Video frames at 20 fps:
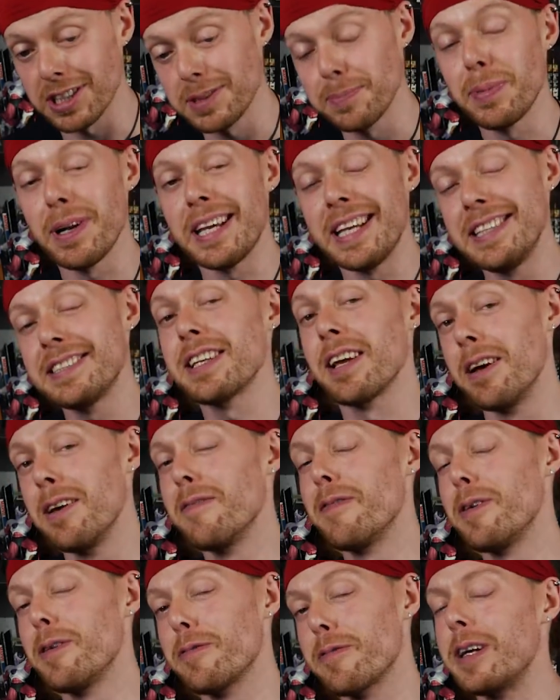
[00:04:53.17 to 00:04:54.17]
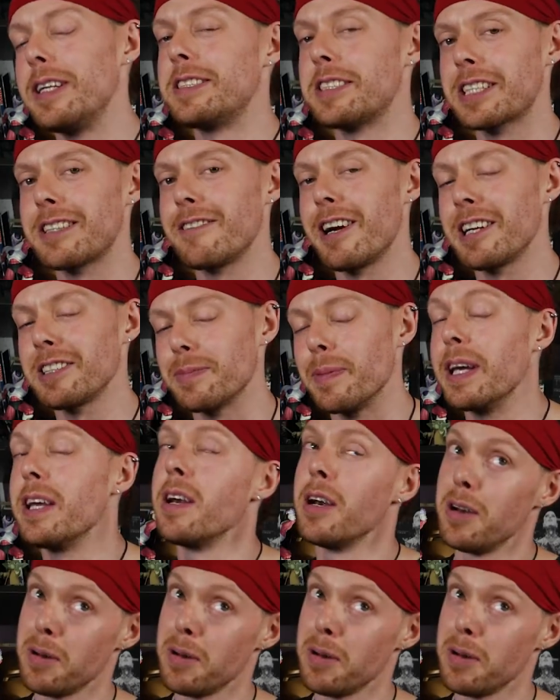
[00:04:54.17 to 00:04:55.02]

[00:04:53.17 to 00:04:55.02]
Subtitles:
Please feel free to correct me